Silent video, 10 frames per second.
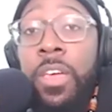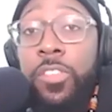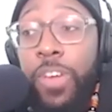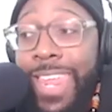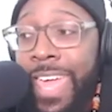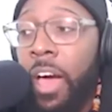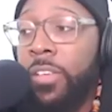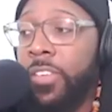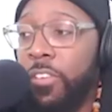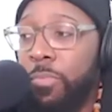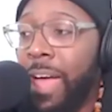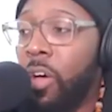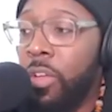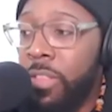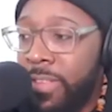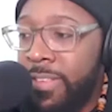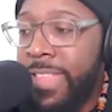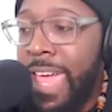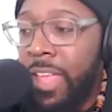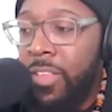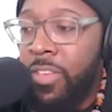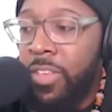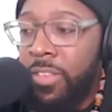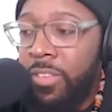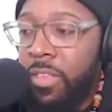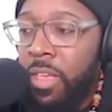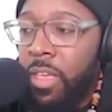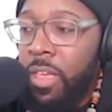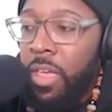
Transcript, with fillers: trying to get ourselves back onto stage because yeah.